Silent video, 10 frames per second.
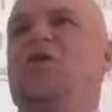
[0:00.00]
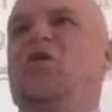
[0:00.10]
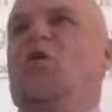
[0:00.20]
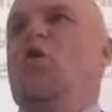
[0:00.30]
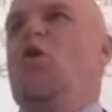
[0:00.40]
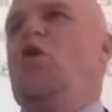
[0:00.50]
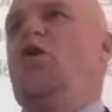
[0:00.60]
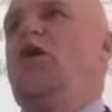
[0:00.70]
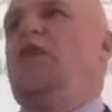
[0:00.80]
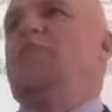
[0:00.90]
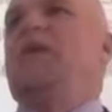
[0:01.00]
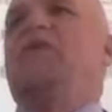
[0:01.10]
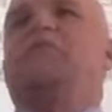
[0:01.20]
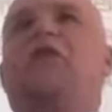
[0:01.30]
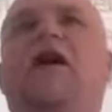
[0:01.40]
Or best
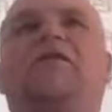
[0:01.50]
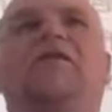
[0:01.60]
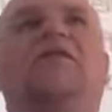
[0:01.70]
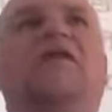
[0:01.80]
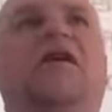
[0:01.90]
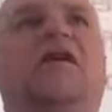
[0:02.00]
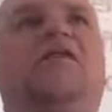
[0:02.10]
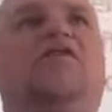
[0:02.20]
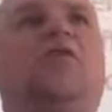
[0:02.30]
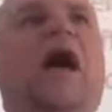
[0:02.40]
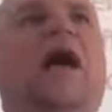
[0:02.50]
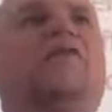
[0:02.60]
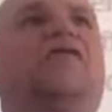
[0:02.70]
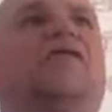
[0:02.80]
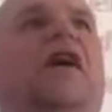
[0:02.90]
practice is to
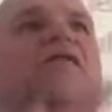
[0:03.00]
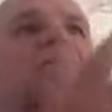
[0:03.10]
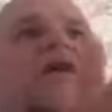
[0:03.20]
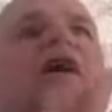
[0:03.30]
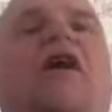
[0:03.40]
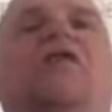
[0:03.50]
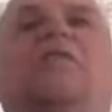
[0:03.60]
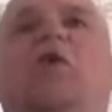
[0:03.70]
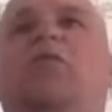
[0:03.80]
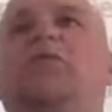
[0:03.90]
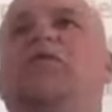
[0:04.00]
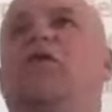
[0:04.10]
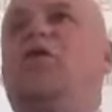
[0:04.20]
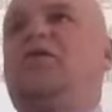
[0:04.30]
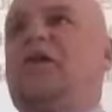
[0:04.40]
ascertain the client's purpose
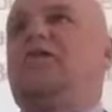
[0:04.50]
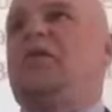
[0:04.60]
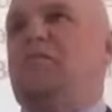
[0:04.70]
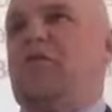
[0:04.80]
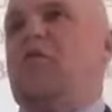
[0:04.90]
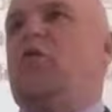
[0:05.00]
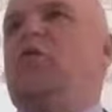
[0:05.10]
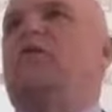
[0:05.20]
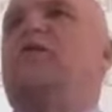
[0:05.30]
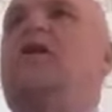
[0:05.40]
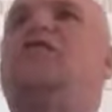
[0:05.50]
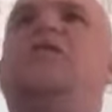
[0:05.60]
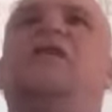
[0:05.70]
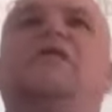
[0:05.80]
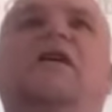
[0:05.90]
first and before you start
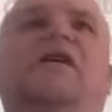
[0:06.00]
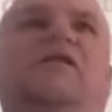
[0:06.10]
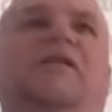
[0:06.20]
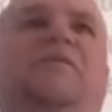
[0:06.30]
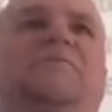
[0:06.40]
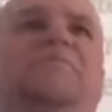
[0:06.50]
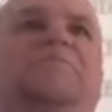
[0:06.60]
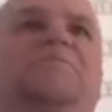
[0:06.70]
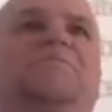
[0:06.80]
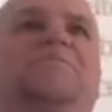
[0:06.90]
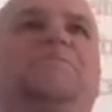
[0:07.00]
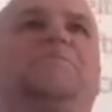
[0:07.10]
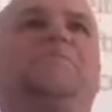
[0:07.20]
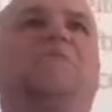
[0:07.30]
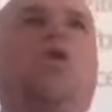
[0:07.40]
translating.
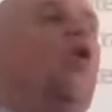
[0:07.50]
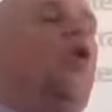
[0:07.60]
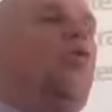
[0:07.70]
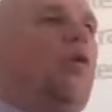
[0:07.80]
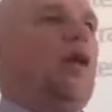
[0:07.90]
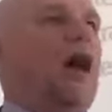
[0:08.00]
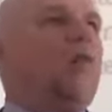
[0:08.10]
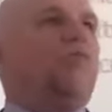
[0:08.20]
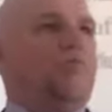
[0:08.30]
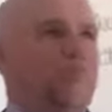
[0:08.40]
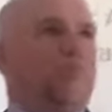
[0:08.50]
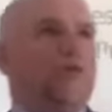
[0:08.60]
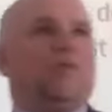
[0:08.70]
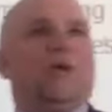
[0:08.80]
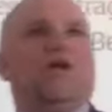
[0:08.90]
Or when I was
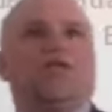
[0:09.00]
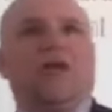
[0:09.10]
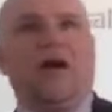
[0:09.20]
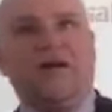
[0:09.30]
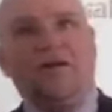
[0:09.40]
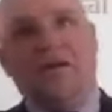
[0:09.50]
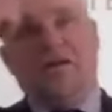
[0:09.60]
being trained,